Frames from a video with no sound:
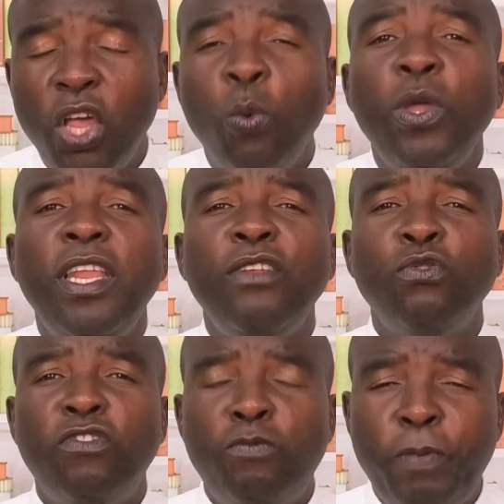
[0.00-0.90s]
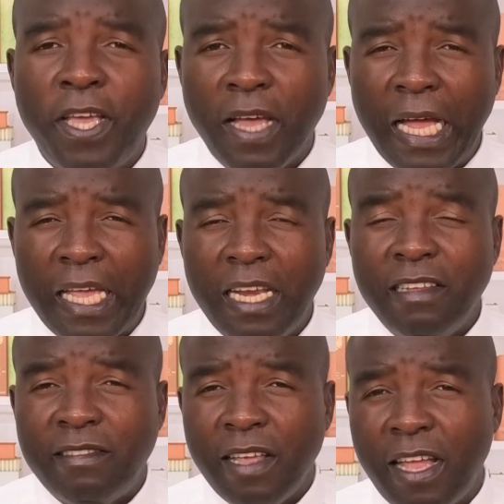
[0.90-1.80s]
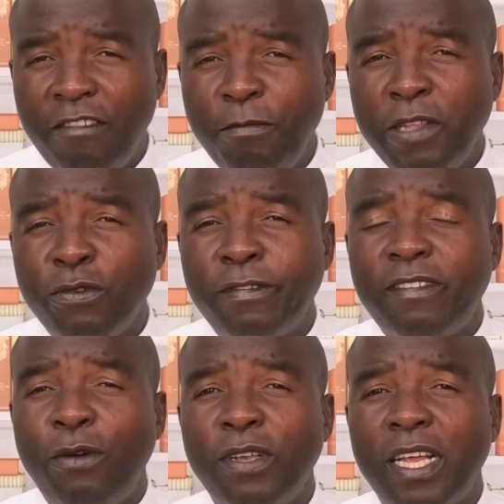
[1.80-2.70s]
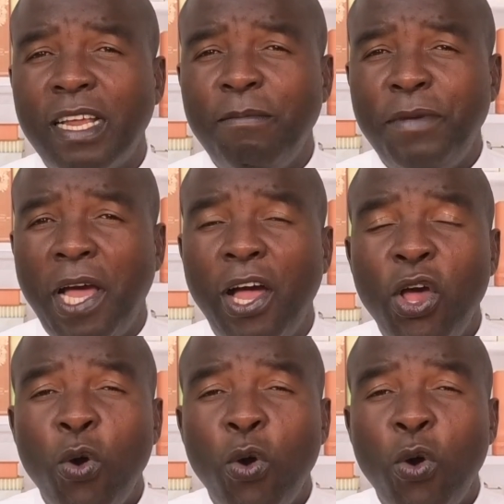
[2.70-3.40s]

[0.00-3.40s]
We need to speak against the governments of Saudi Arabia,